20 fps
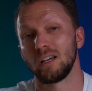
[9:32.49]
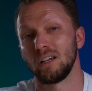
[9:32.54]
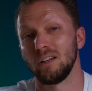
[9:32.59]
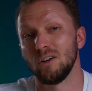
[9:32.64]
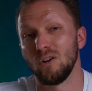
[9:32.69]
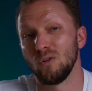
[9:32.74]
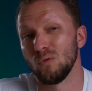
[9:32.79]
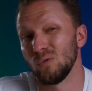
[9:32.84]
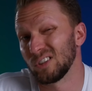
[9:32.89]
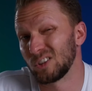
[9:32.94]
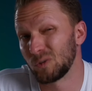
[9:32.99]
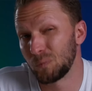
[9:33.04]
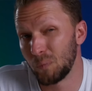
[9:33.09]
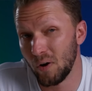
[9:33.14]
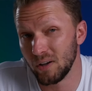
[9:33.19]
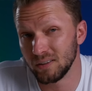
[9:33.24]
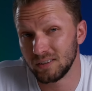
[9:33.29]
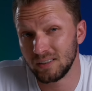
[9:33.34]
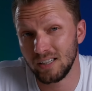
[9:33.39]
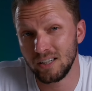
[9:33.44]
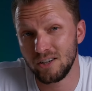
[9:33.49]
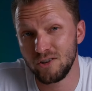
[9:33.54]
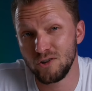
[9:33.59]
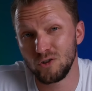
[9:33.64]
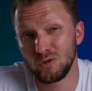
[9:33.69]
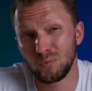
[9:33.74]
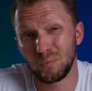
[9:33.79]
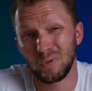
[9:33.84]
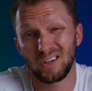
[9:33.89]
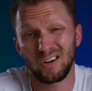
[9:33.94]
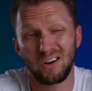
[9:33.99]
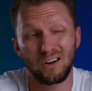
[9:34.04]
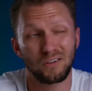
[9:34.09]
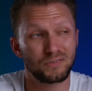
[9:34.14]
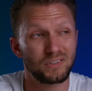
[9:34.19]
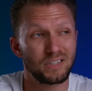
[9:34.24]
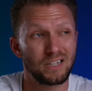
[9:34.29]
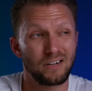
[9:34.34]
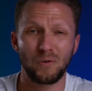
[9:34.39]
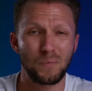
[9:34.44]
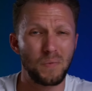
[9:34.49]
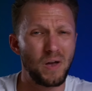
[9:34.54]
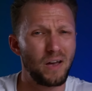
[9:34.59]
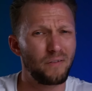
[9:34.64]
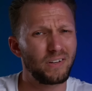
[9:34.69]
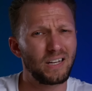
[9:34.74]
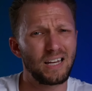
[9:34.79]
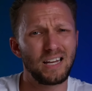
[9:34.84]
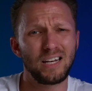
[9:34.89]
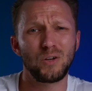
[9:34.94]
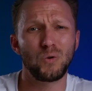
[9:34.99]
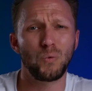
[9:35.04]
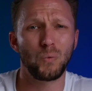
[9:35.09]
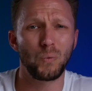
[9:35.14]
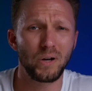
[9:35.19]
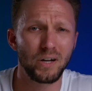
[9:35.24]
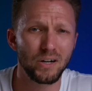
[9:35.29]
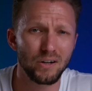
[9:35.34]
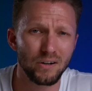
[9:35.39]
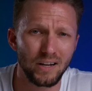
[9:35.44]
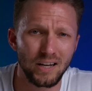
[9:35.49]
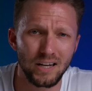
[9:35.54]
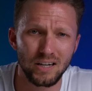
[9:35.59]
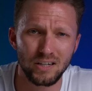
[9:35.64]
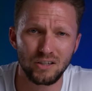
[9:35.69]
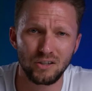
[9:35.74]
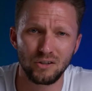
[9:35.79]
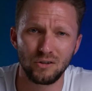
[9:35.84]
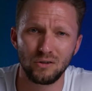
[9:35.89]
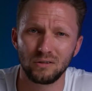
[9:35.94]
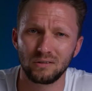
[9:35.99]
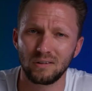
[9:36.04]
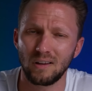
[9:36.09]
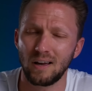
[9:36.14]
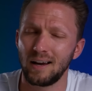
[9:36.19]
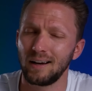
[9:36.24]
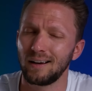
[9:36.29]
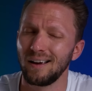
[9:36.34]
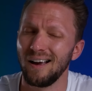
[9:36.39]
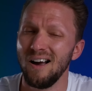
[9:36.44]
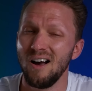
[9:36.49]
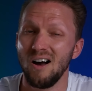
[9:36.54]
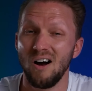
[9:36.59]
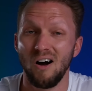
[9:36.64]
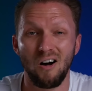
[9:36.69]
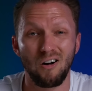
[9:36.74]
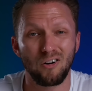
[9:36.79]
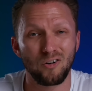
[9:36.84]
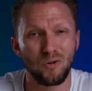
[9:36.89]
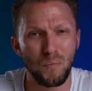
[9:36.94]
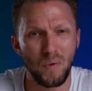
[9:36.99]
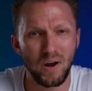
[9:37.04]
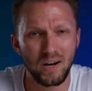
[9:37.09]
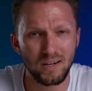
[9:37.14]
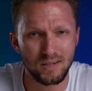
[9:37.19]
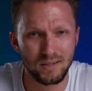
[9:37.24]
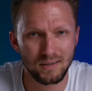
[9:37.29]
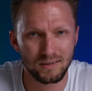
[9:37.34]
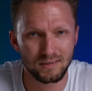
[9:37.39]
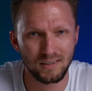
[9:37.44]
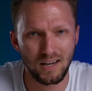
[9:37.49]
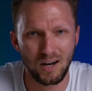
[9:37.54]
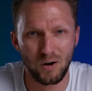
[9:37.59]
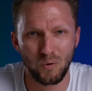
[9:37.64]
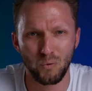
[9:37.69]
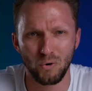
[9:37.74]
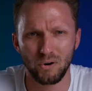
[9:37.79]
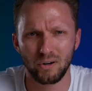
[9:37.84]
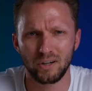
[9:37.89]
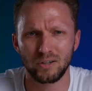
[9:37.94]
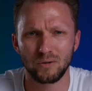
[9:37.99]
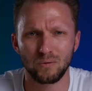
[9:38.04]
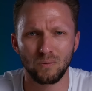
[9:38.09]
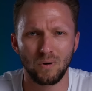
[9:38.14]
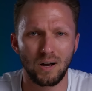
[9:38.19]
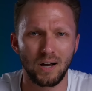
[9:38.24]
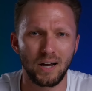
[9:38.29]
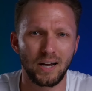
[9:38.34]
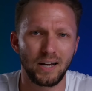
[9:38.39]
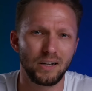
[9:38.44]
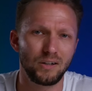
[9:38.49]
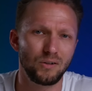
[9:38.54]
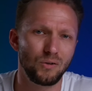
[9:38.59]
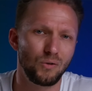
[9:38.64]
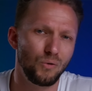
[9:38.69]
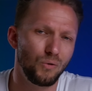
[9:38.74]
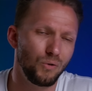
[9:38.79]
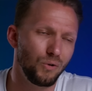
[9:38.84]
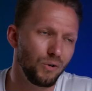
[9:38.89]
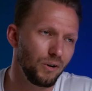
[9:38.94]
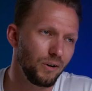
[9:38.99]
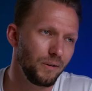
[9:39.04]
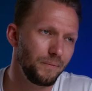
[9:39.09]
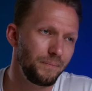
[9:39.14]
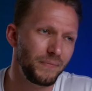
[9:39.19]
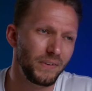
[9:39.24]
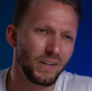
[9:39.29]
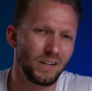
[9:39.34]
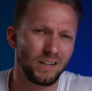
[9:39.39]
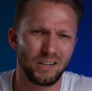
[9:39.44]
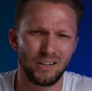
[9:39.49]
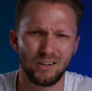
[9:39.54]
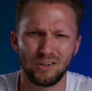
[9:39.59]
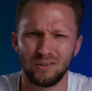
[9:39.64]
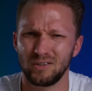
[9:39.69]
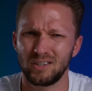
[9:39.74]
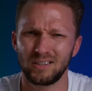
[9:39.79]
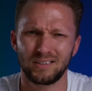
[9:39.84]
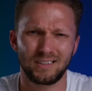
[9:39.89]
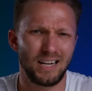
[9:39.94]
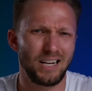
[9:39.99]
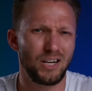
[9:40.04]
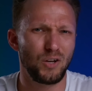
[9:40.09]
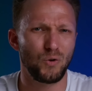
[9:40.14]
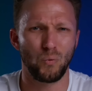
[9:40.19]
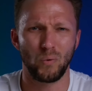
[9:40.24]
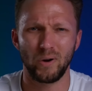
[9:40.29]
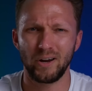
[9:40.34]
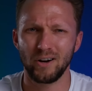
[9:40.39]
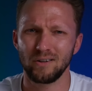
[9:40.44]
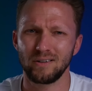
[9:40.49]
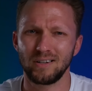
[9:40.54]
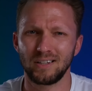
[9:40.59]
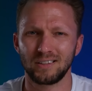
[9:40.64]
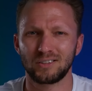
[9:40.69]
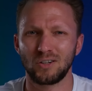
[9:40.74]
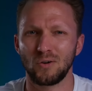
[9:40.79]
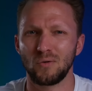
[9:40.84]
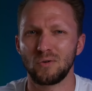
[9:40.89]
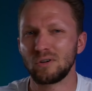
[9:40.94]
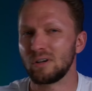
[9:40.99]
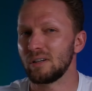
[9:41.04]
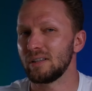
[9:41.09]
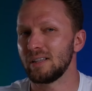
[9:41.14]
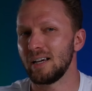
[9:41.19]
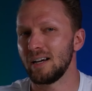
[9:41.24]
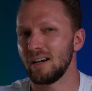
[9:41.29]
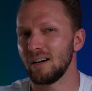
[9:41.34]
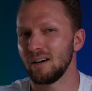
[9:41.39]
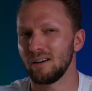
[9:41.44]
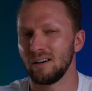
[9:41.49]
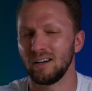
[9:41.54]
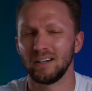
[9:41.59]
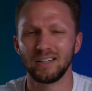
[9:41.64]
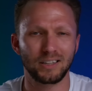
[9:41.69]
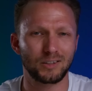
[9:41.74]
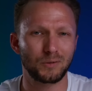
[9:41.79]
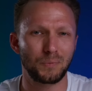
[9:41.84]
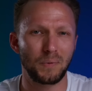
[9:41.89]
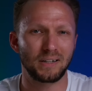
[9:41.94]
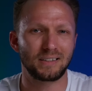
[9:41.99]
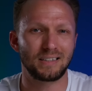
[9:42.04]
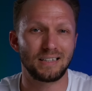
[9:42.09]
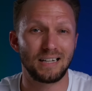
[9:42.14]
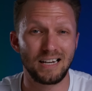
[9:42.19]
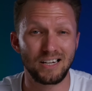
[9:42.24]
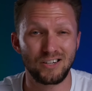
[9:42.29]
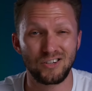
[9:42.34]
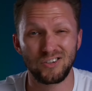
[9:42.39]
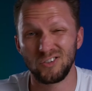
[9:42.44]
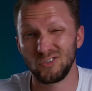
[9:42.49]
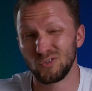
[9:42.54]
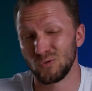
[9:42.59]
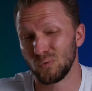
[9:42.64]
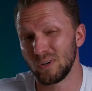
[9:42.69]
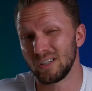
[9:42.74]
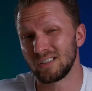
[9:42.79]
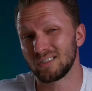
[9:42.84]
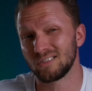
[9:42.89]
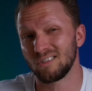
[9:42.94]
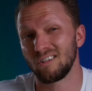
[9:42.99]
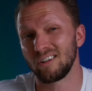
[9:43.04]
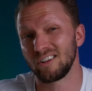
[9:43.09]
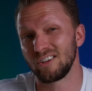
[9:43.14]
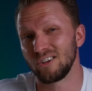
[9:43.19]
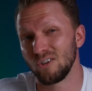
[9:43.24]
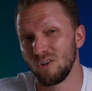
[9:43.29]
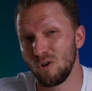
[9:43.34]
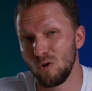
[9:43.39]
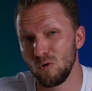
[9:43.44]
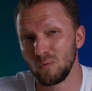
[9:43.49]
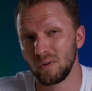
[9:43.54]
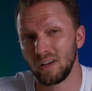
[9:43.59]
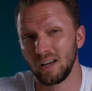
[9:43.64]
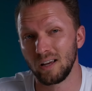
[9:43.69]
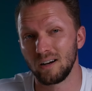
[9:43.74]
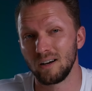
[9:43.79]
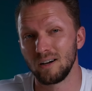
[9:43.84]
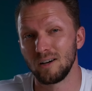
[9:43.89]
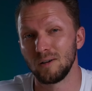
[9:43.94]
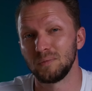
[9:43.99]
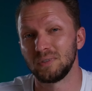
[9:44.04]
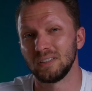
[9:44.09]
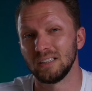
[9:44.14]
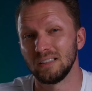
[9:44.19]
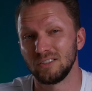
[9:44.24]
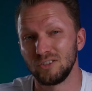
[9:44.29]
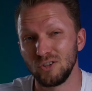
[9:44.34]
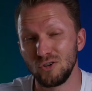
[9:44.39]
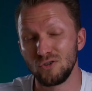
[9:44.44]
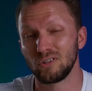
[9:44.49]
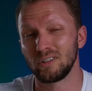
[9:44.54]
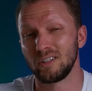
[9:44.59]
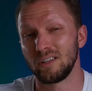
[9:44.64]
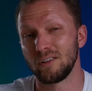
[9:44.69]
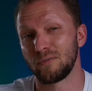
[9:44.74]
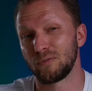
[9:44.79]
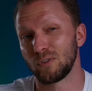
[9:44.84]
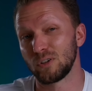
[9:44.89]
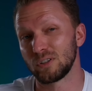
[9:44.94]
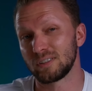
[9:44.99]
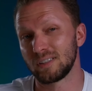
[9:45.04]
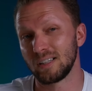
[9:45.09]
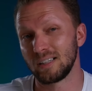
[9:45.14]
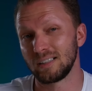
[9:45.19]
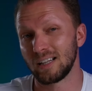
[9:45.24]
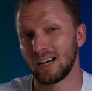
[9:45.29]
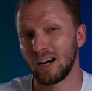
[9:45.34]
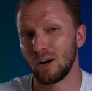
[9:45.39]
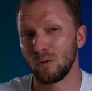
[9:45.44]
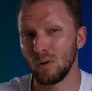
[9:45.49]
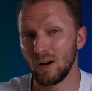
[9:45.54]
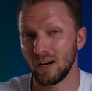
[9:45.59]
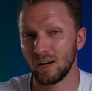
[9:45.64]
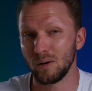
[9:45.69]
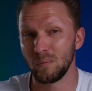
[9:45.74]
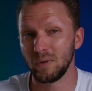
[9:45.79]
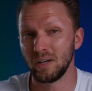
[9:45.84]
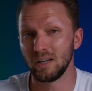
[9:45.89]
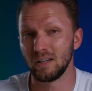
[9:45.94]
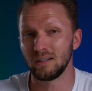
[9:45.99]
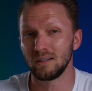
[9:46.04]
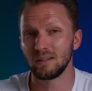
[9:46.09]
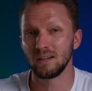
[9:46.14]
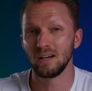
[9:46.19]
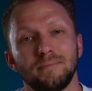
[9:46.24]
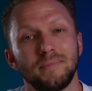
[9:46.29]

you know, response issues, but often if I'm having any weird issues like automation's not working right or, you know, just any weirdness going on there, unexpected issues, restarting your HomeKit hubs is usually the first thing that I recommend.